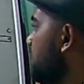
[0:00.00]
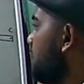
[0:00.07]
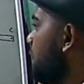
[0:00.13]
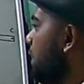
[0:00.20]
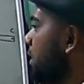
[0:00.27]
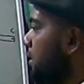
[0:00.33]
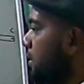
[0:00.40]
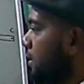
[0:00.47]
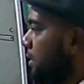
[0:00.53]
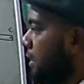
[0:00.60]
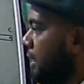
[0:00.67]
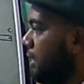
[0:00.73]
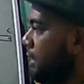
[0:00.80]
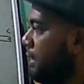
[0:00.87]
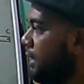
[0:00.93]
okay,
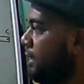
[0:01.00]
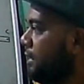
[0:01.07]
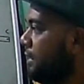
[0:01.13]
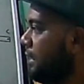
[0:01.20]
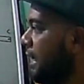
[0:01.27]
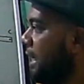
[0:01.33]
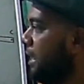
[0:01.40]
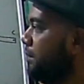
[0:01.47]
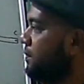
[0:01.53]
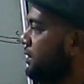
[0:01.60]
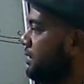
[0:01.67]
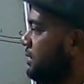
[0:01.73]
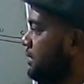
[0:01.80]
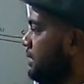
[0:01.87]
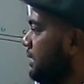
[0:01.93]
and then
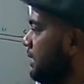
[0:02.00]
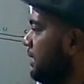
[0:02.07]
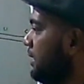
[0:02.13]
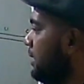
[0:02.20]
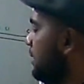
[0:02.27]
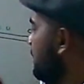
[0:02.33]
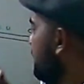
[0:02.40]
times the